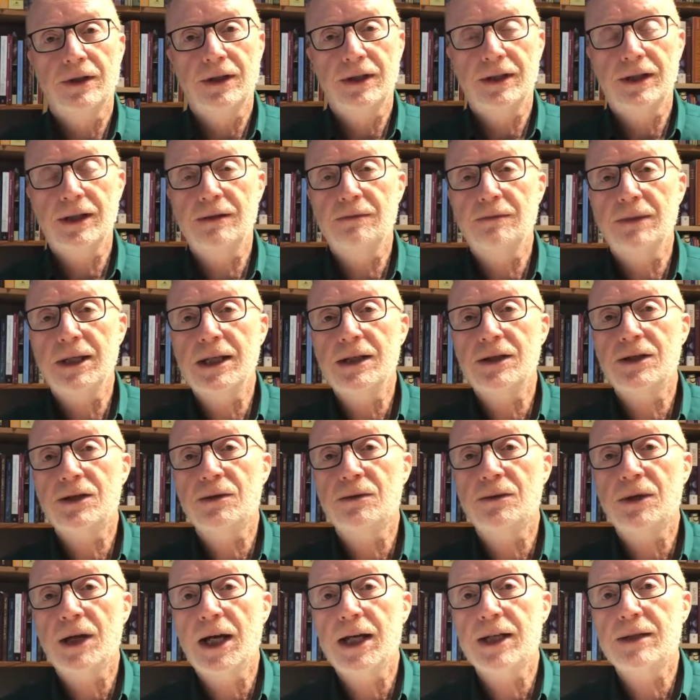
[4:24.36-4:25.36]
It didn't mean
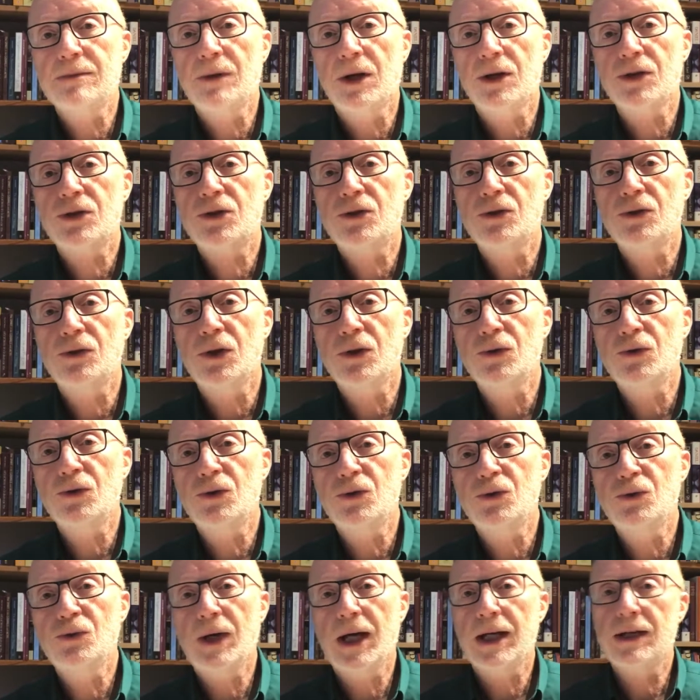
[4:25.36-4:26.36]
as much to
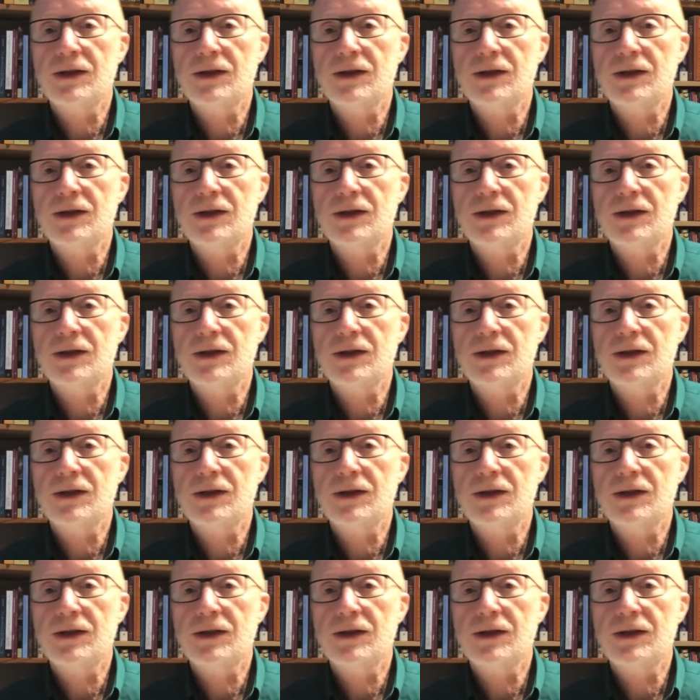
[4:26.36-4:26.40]
those who